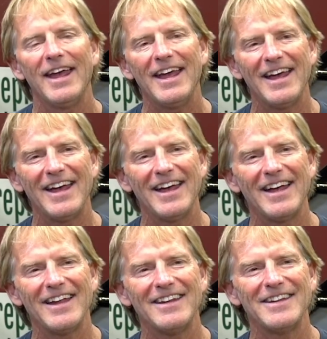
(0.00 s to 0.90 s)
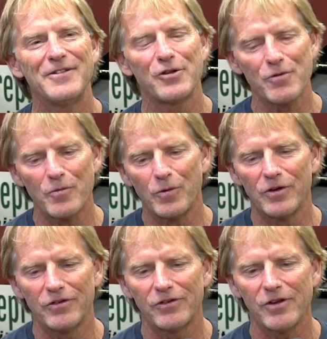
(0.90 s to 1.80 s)
And this one
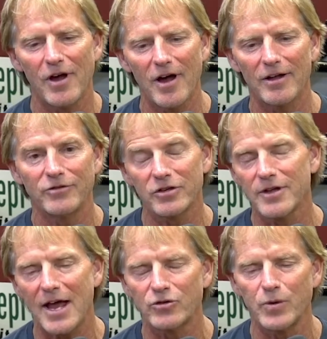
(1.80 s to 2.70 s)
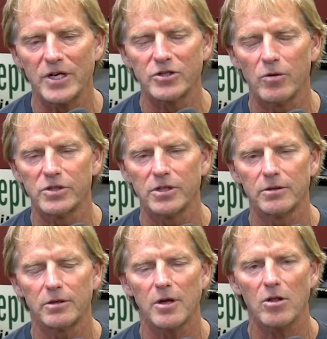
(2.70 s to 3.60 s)
was uh, just last week, so it was
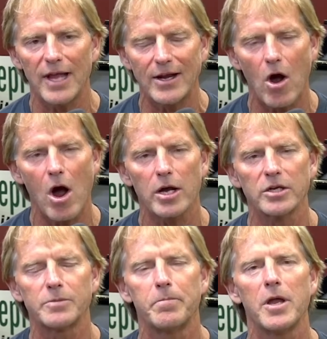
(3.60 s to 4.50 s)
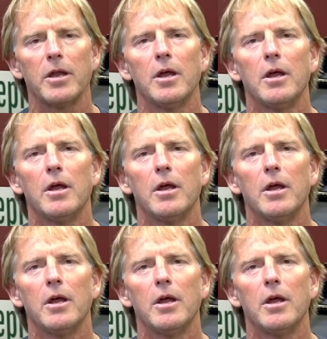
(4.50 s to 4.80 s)
in late August, but